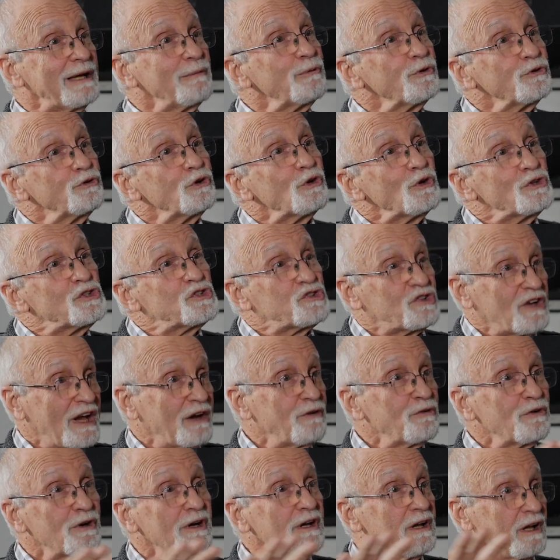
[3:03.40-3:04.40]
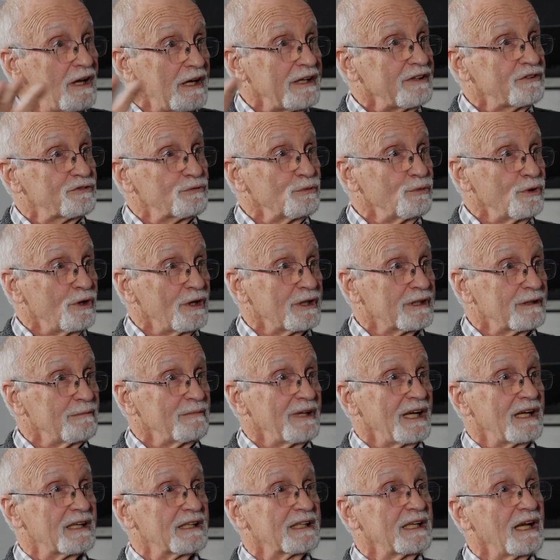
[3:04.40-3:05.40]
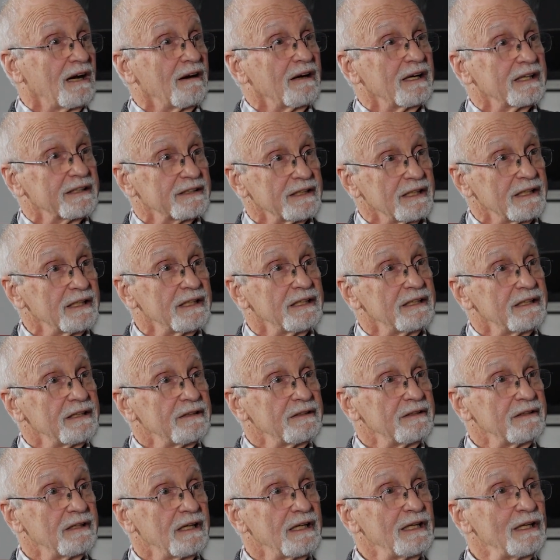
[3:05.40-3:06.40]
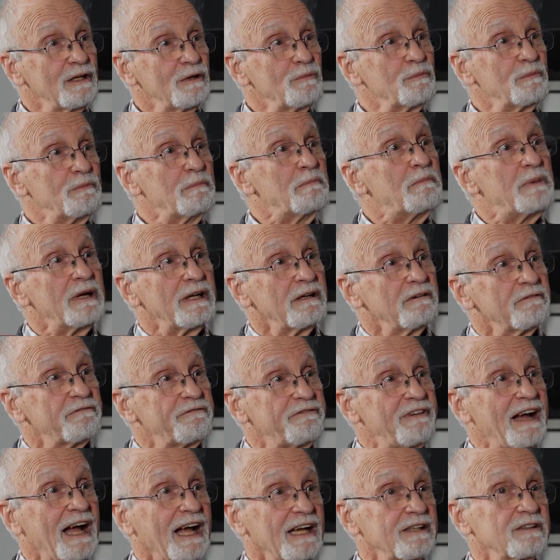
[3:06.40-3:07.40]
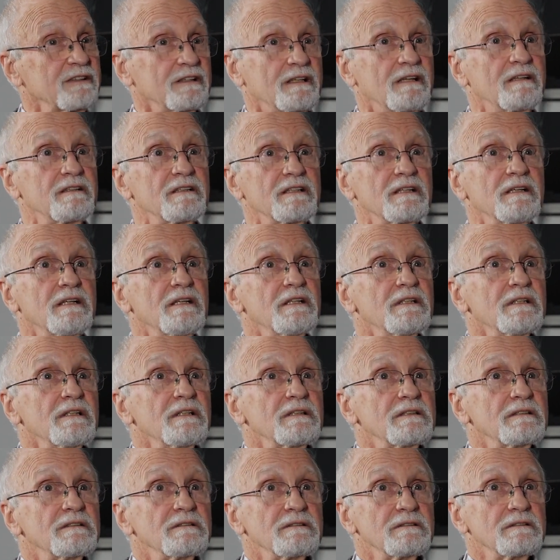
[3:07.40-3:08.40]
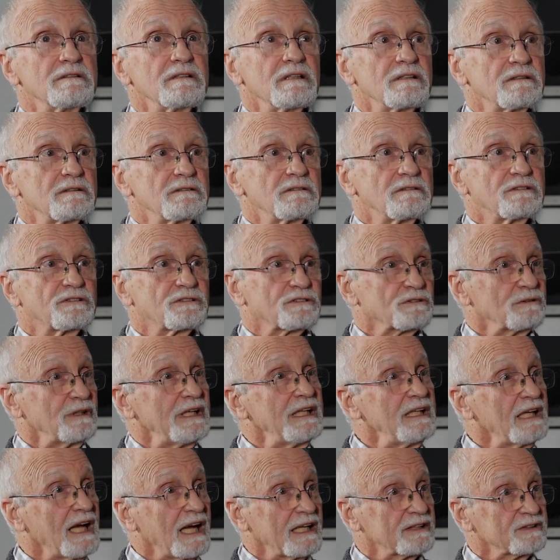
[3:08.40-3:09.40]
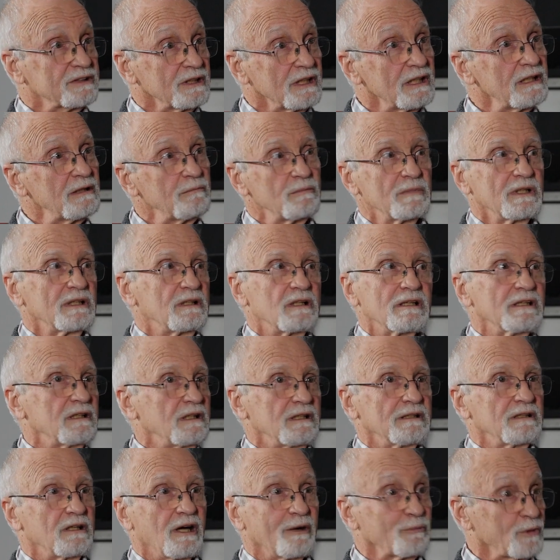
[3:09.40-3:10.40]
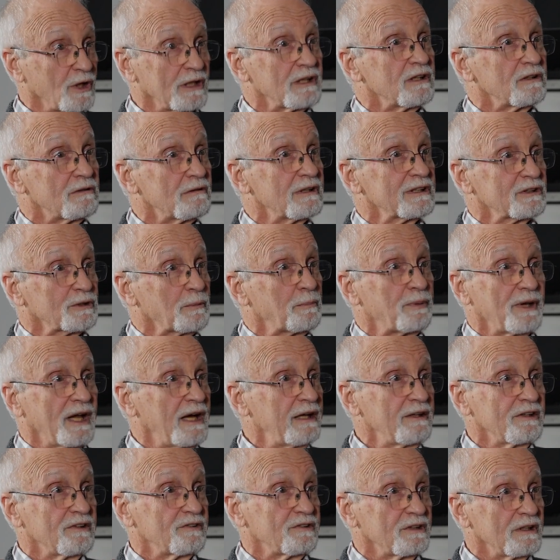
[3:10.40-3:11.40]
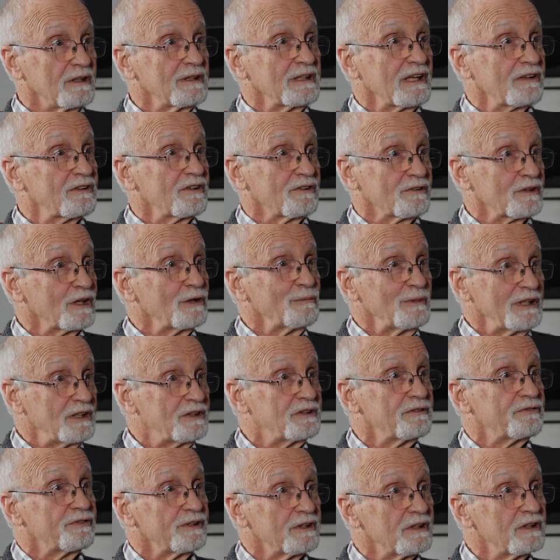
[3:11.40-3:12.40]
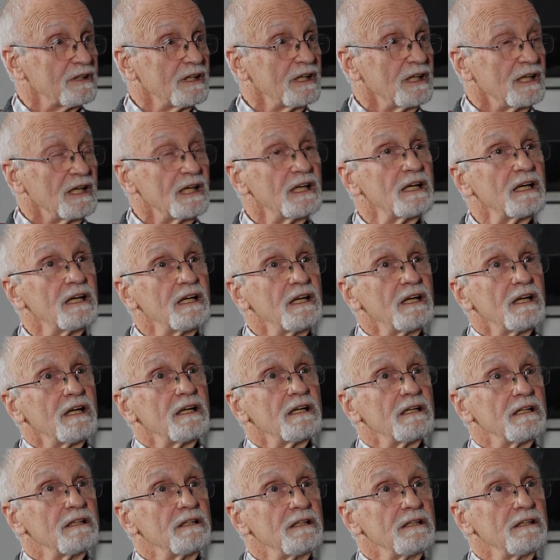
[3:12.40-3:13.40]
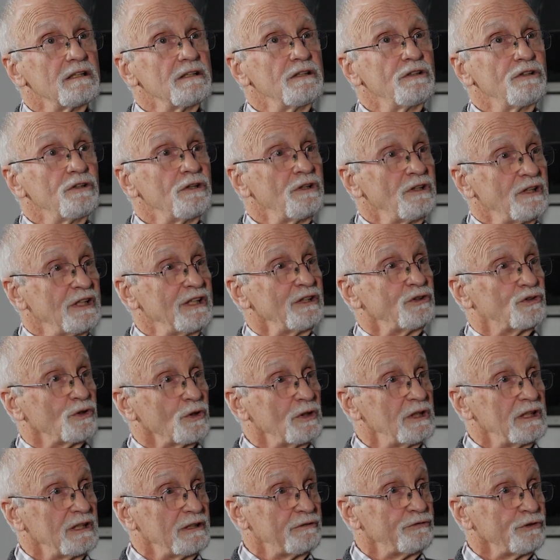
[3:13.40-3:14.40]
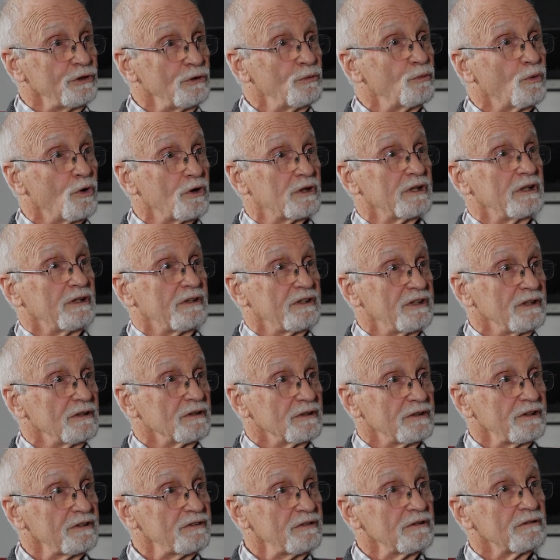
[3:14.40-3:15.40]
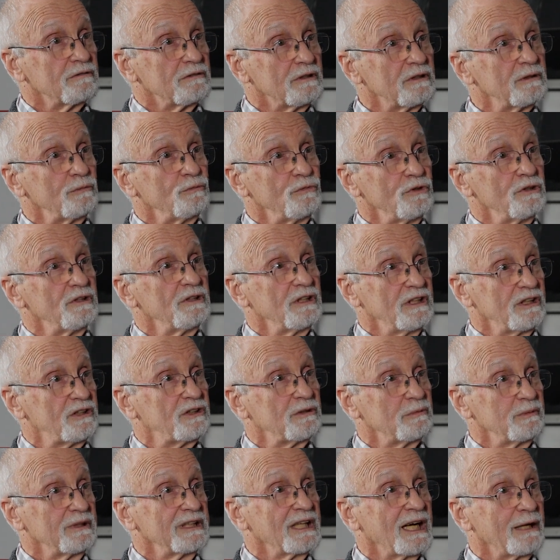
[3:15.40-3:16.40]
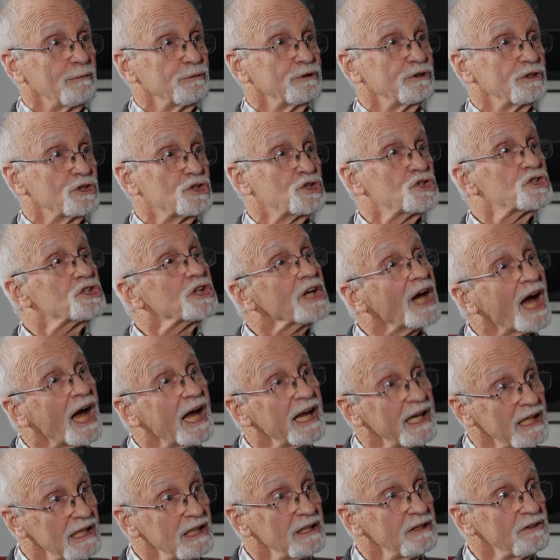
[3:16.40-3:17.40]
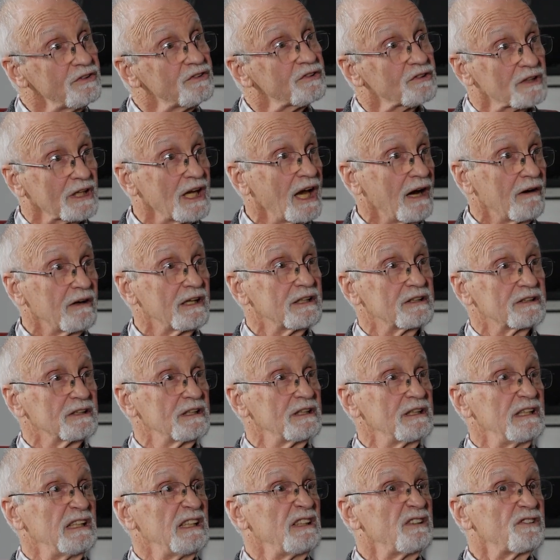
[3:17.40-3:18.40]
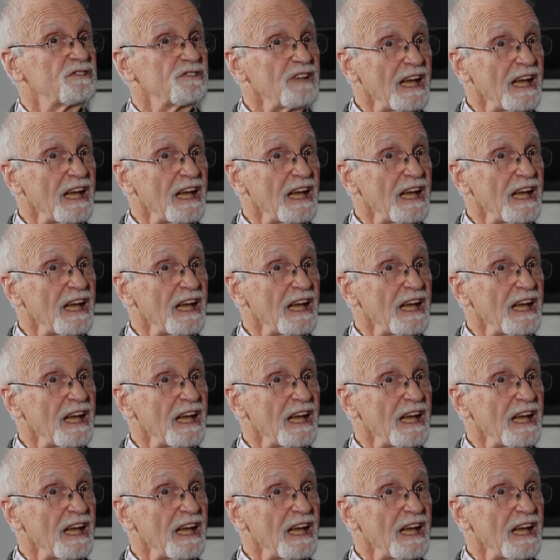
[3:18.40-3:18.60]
People do generalised work about character. Right? But in fact, the screen actor, and I'm going to direct a play this year, and nothing's going to be different there. You need to, if you walk into the audition room, you need to be able to change character in